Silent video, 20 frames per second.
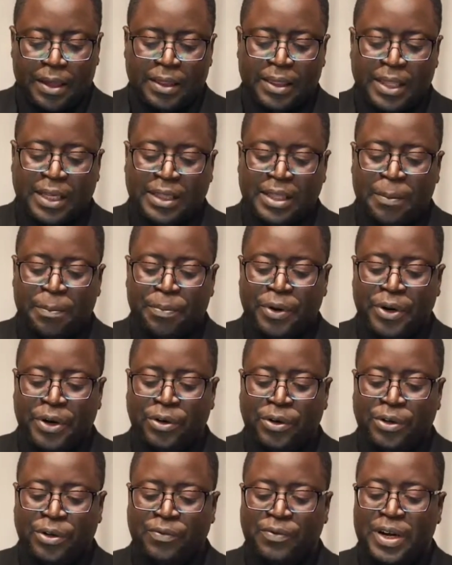That the
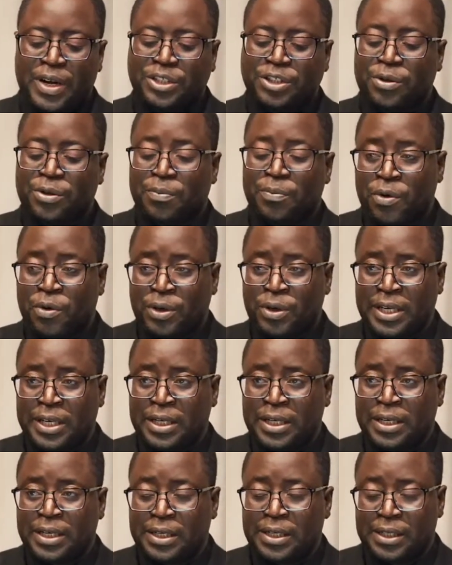period of national
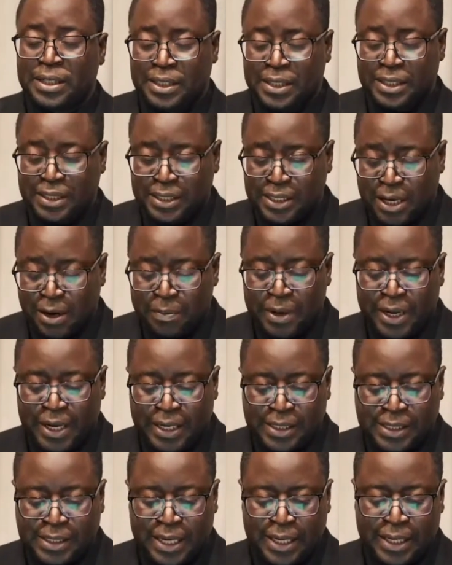mourning shall be
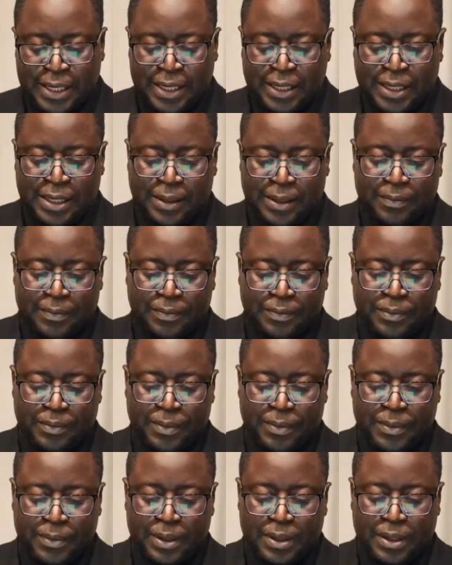extended,
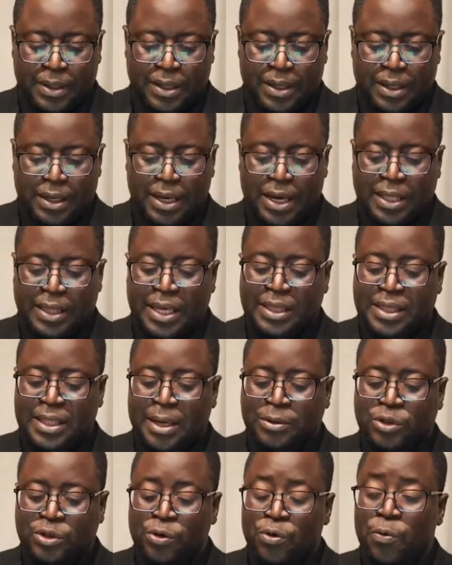and that
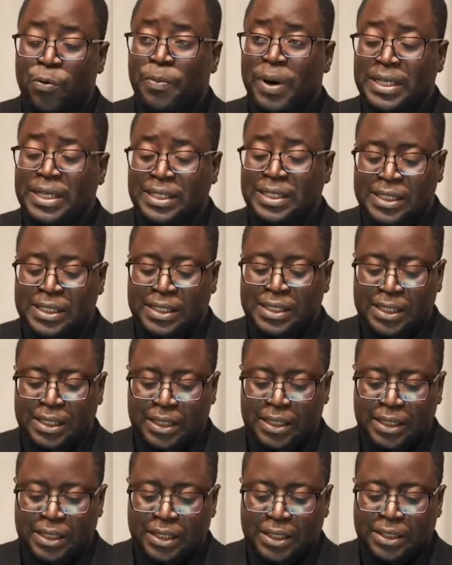the two parties
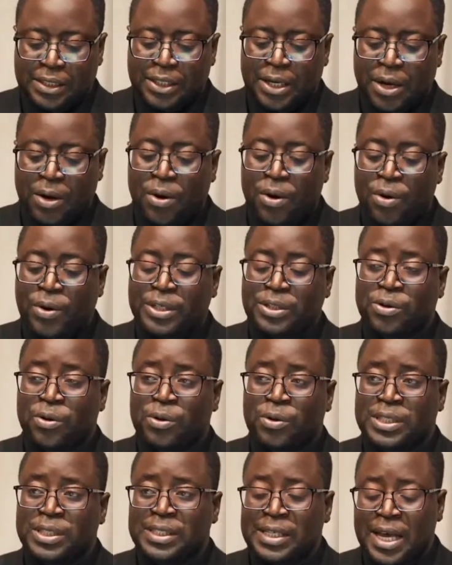shall always
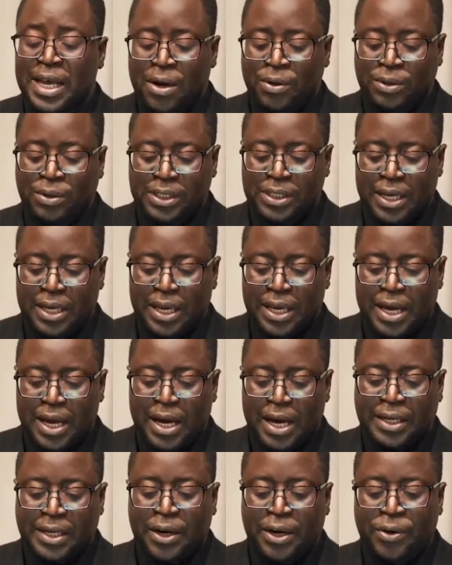consult
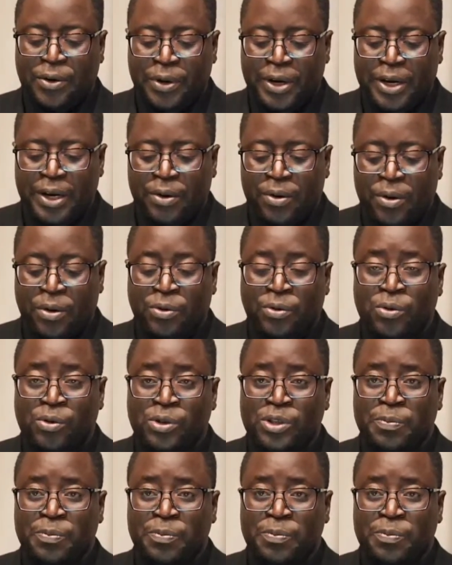and agree on who